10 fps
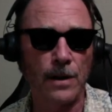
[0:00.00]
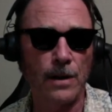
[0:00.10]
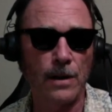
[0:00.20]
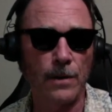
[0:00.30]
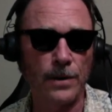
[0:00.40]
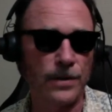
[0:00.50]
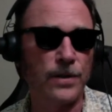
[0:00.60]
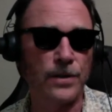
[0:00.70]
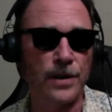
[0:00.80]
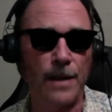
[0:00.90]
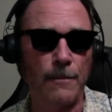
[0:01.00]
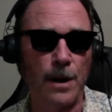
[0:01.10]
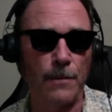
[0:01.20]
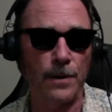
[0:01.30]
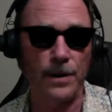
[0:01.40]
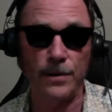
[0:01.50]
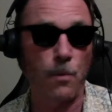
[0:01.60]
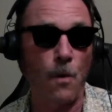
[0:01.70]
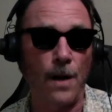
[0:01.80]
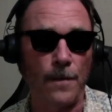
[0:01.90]
which is the same number, is
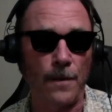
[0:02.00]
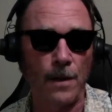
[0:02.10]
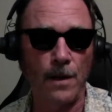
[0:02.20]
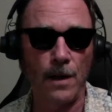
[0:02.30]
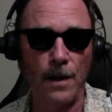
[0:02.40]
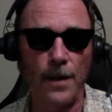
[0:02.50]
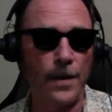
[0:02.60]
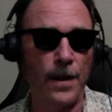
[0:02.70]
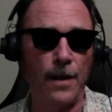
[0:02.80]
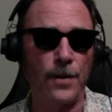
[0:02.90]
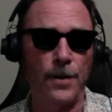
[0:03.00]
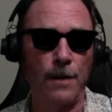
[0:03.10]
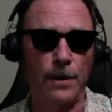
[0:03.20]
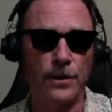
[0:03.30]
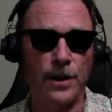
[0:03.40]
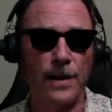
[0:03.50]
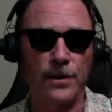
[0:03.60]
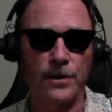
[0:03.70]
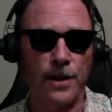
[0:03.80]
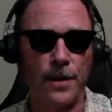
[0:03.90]
1. And then the other number
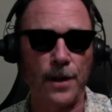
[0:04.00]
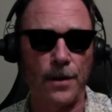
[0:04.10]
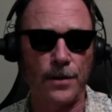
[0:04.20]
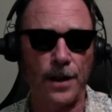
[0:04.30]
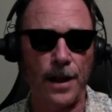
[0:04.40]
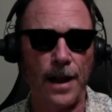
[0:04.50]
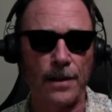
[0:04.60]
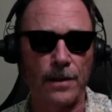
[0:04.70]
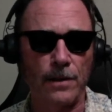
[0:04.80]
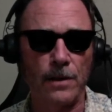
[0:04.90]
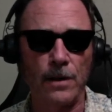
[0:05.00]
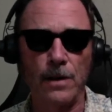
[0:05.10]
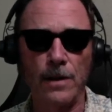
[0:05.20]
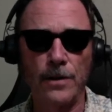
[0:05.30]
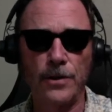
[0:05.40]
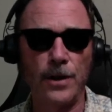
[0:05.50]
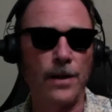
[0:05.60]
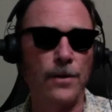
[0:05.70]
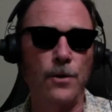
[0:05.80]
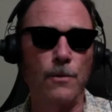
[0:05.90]
changes on the other diagonal. So you get
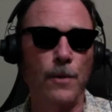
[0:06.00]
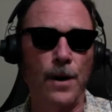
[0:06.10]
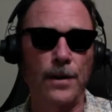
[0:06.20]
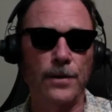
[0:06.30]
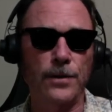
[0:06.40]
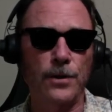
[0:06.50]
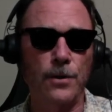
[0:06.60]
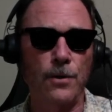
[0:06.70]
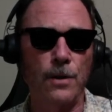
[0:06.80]
numerator 2